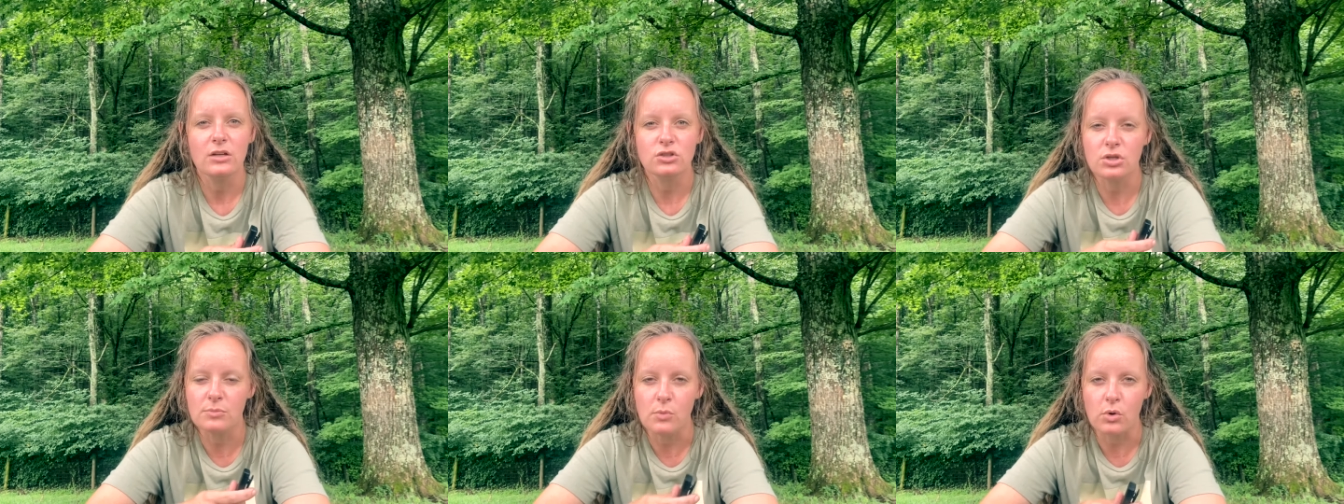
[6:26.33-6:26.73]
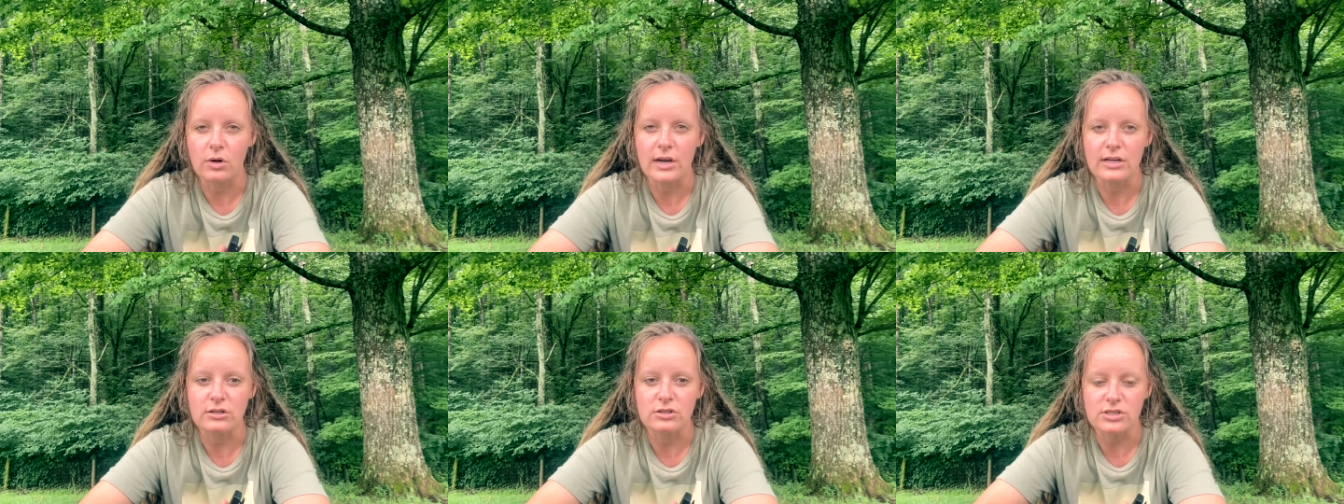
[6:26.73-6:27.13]
to more
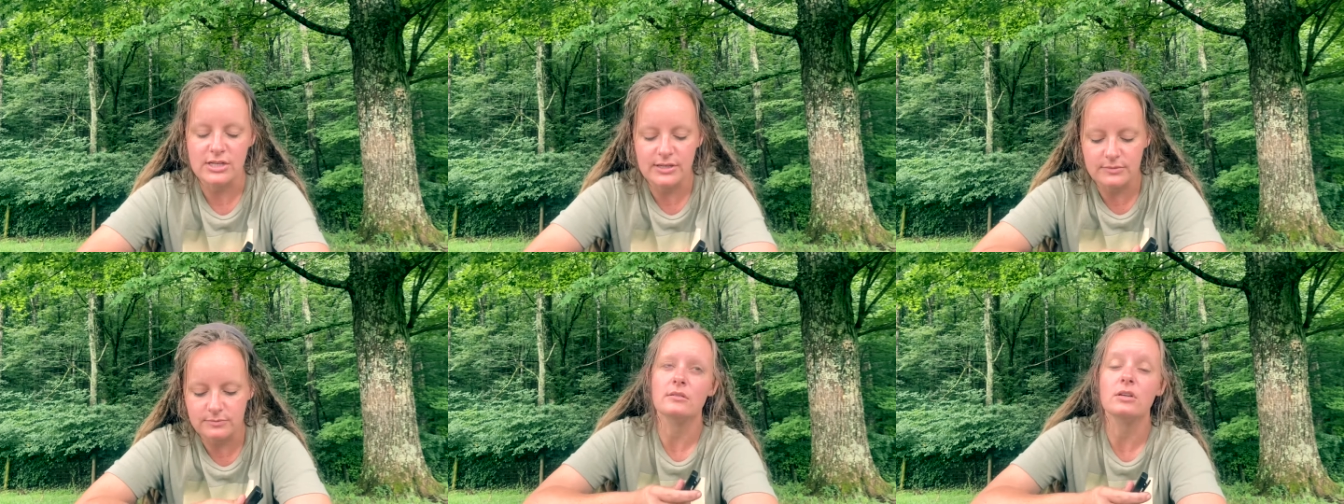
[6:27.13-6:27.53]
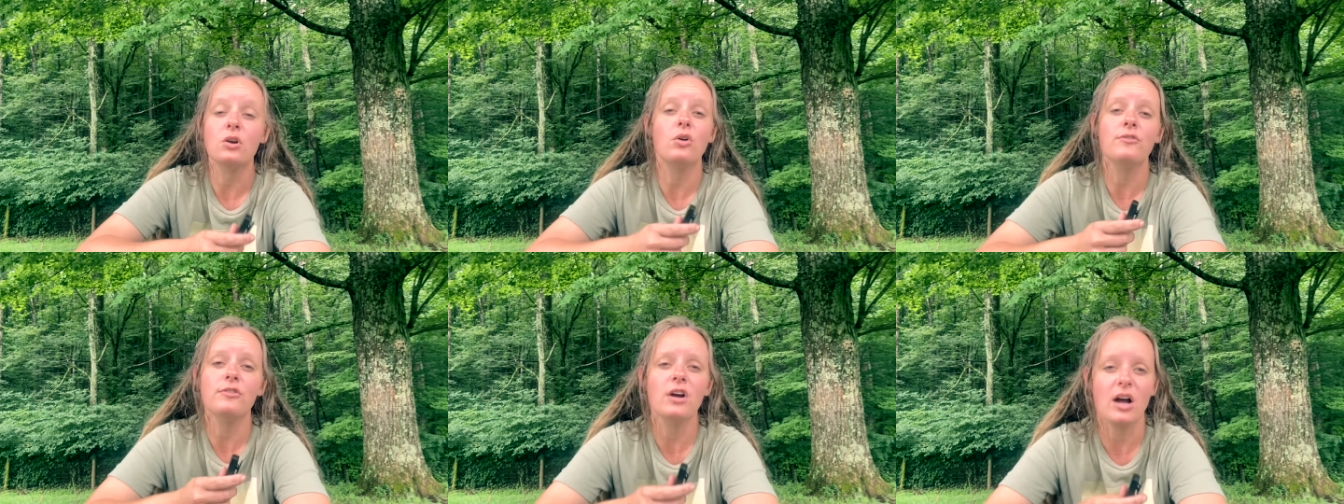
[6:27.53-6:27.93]
energy. The
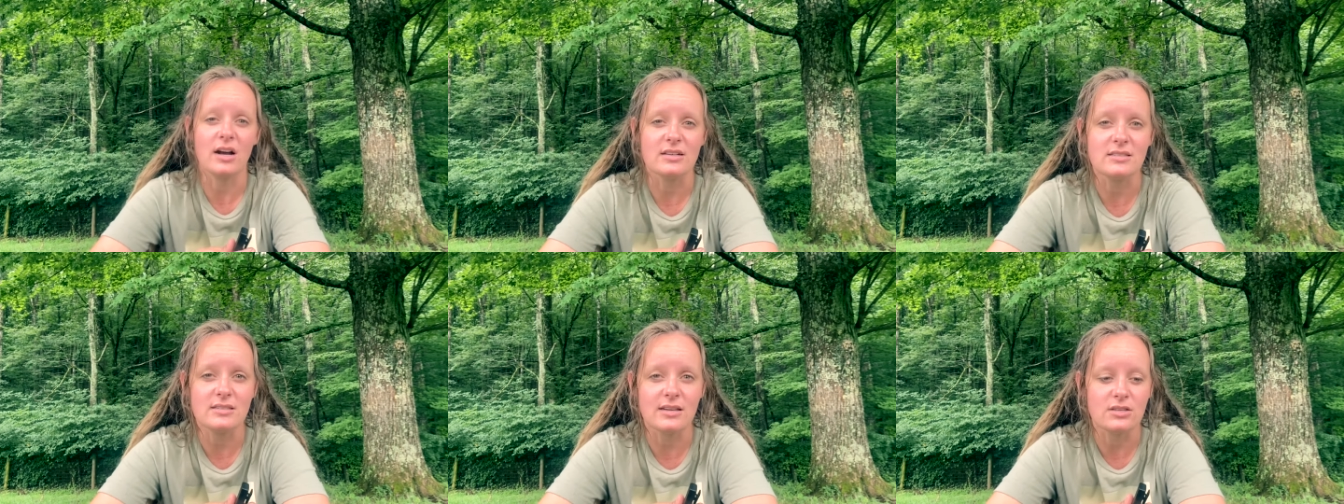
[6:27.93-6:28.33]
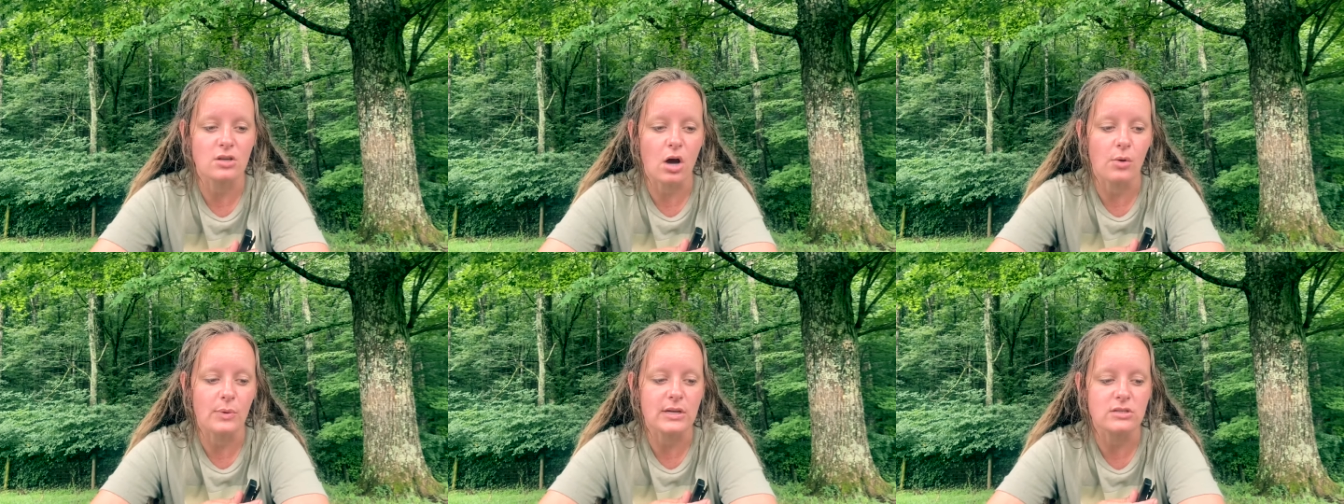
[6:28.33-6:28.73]
goal for us is
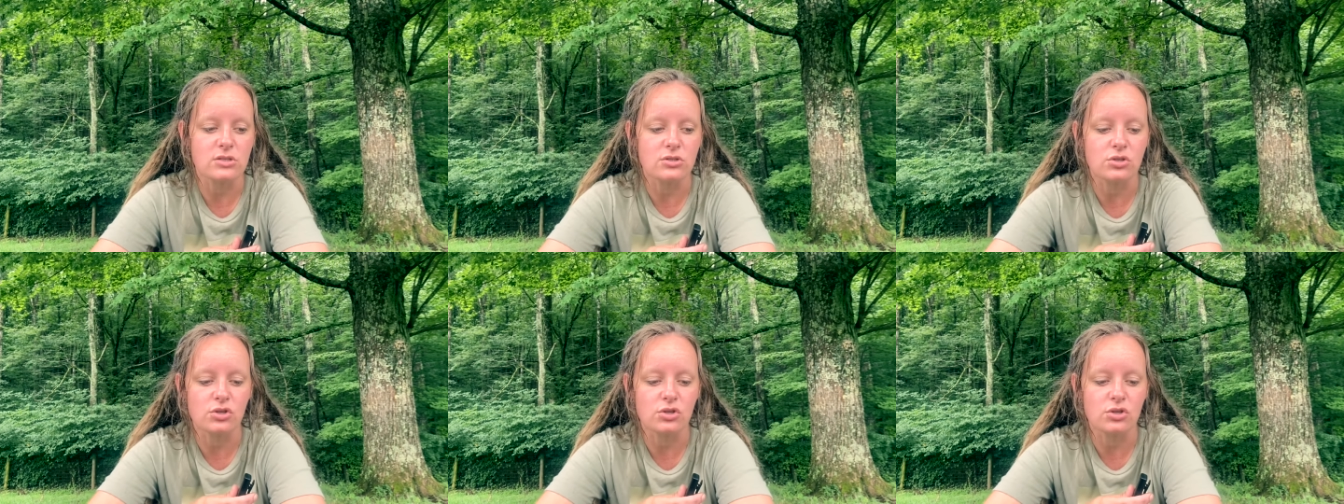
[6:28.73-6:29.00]
always